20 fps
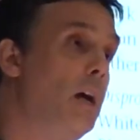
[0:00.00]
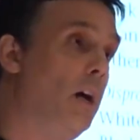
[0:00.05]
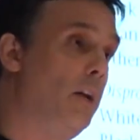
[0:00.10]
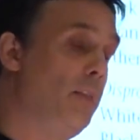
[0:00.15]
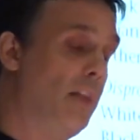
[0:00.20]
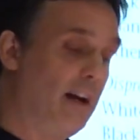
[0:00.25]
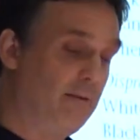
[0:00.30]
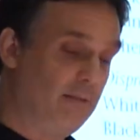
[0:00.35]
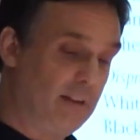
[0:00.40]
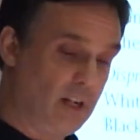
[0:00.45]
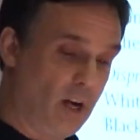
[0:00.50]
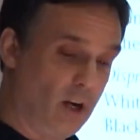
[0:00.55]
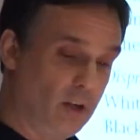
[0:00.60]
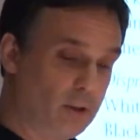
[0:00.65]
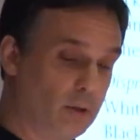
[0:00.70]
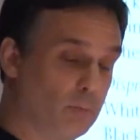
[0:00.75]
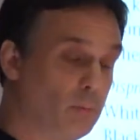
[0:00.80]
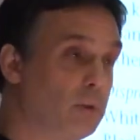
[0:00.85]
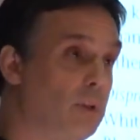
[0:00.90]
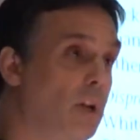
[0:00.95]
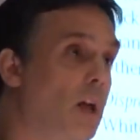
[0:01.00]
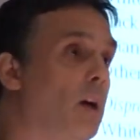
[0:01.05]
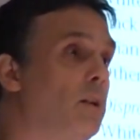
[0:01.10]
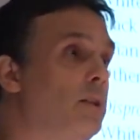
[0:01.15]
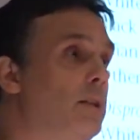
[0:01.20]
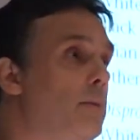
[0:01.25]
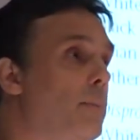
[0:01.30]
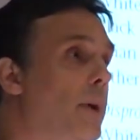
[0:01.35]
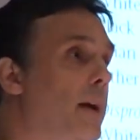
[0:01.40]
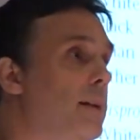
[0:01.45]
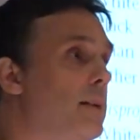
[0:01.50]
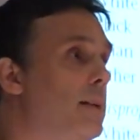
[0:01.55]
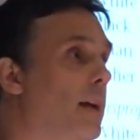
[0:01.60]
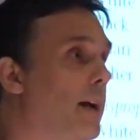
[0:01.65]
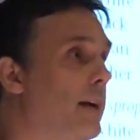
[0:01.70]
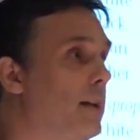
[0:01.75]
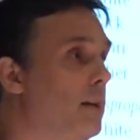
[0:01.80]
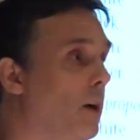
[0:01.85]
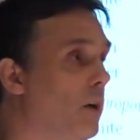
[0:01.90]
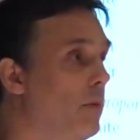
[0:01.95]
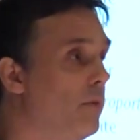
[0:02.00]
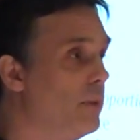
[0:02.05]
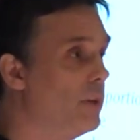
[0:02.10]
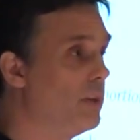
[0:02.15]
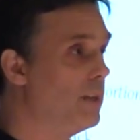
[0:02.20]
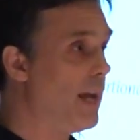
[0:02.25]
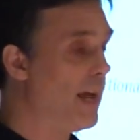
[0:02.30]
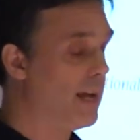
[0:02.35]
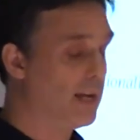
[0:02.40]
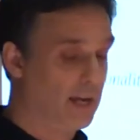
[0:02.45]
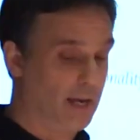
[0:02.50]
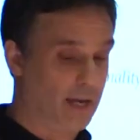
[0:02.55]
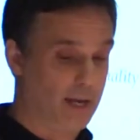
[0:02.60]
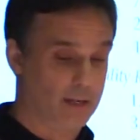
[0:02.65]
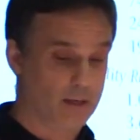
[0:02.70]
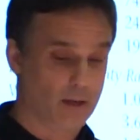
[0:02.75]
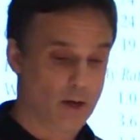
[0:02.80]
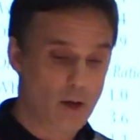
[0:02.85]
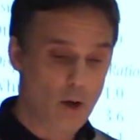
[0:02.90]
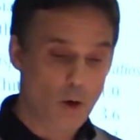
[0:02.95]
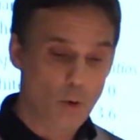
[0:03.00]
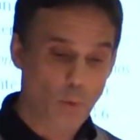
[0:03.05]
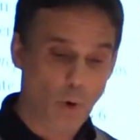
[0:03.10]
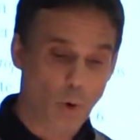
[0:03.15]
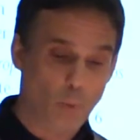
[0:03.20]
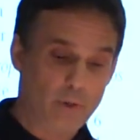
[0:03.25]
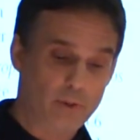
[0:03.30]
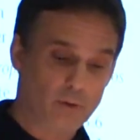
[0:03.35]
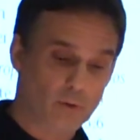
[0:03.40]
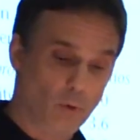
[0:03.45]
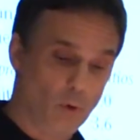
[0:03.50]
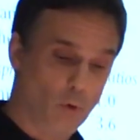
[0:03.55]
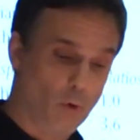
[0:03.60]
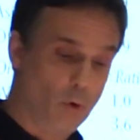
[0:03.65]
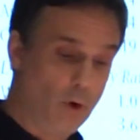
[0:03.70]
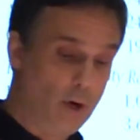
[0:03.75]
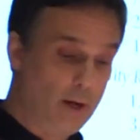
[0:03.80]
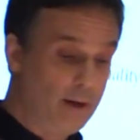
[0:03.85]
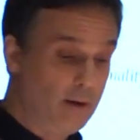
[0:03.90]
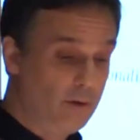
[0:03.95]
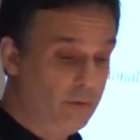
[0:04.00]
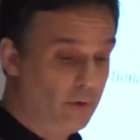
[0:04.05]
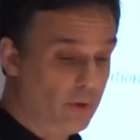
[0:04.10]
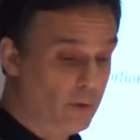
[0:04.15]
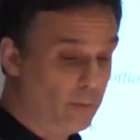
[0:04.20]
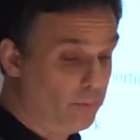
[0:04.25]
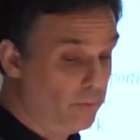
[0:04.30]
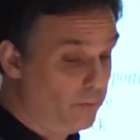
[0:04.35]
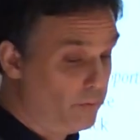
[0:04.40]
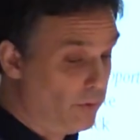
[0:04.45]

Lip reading: and that reduction was largely maintained over the decade. What we saw for